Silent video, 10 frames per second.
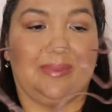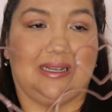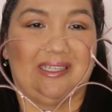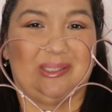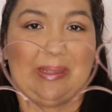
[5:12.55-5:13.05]

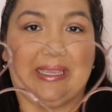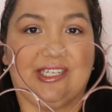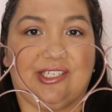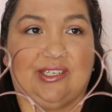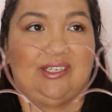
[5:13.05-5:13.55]
Because my
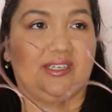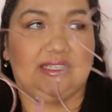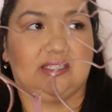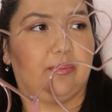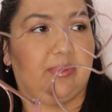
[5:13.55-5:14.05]
kitchen
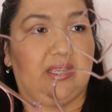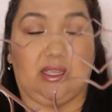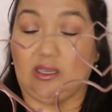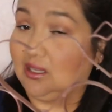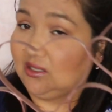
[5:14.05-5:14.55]
isn't
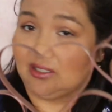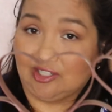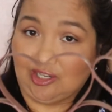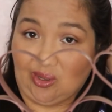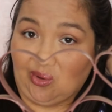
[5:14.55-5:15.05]
pink,
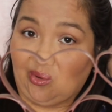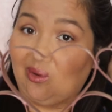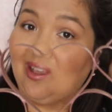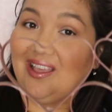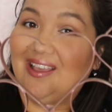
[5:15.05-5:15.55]

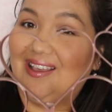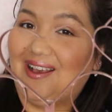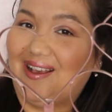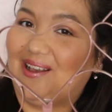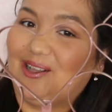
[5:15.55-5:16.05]
so
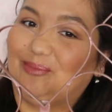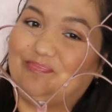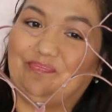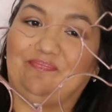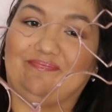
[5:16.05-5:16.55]

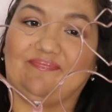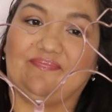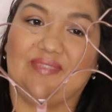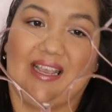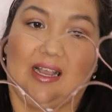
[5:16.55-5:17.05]

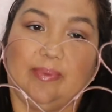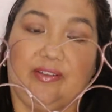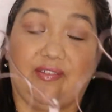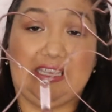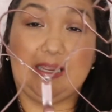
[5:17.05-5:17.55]
yeah.
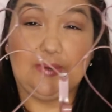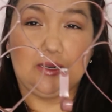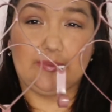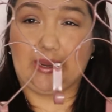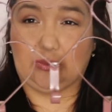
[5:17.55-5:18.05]
But if I keep
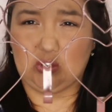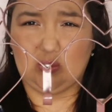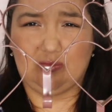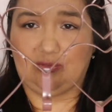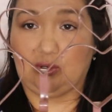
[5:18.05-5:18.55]
it in my
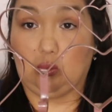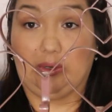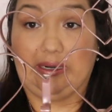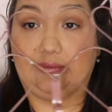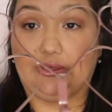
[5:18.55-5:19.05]
room for
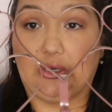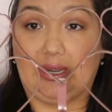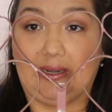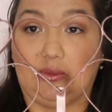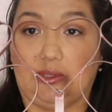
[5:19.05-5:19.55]

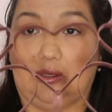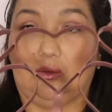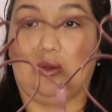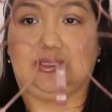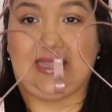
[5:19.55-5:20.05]
whatever, I don't
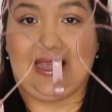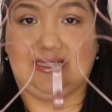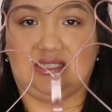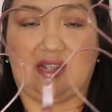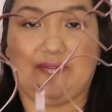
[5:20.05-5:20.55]
know, to
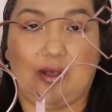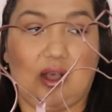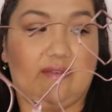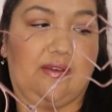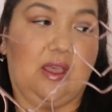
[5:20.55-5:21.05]
hang stuff
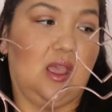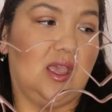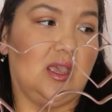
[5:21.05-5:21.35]
off,